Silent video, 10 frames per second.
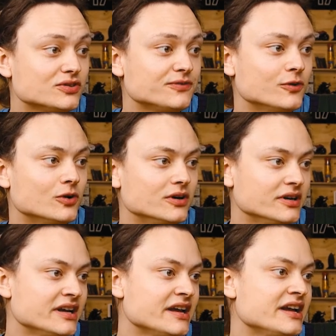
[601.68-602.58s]
looked for
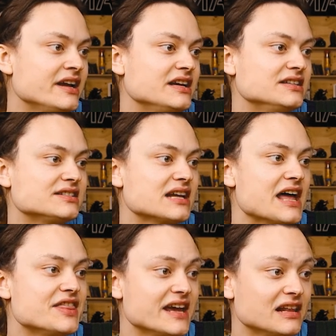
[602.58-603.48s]

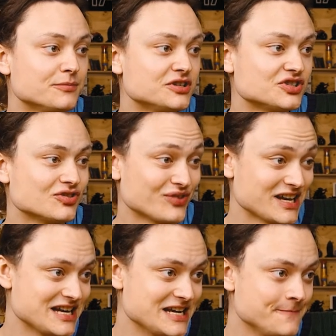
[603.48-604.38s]
inside the elements of
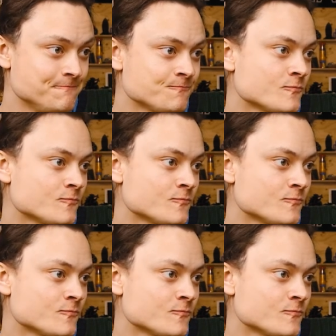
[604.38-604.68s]
E.